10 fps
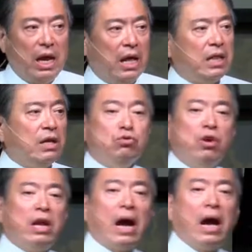And then you
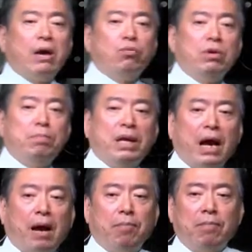and I will
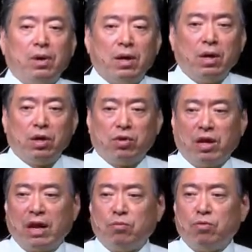become, you
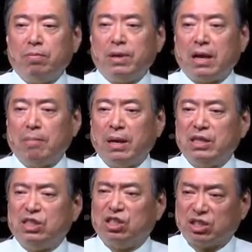and I will become a
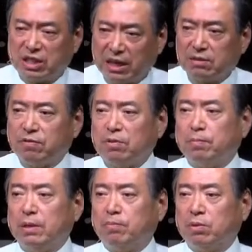successful
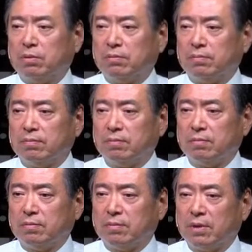people.
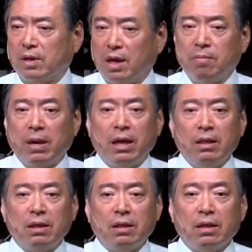Amen?
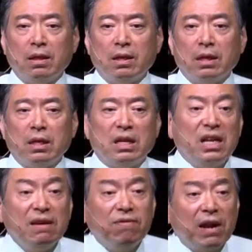
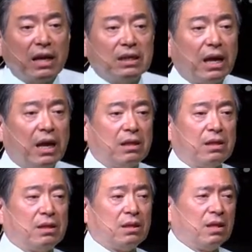Live like that.
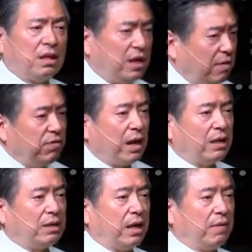Live
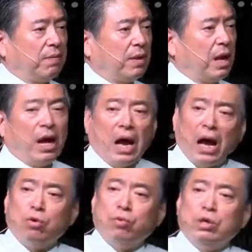like that.
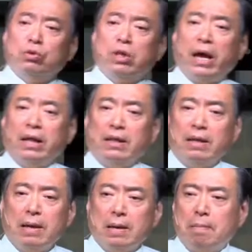How do we do that?
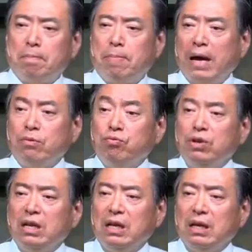By
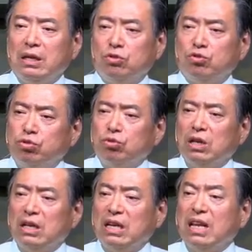really,
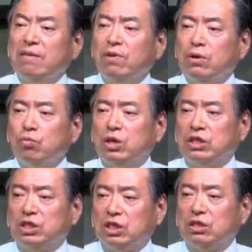truly living with
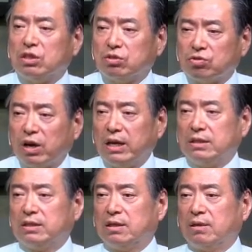Jesus
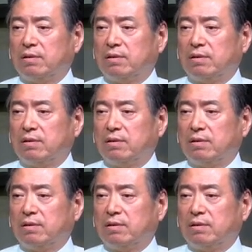Christ.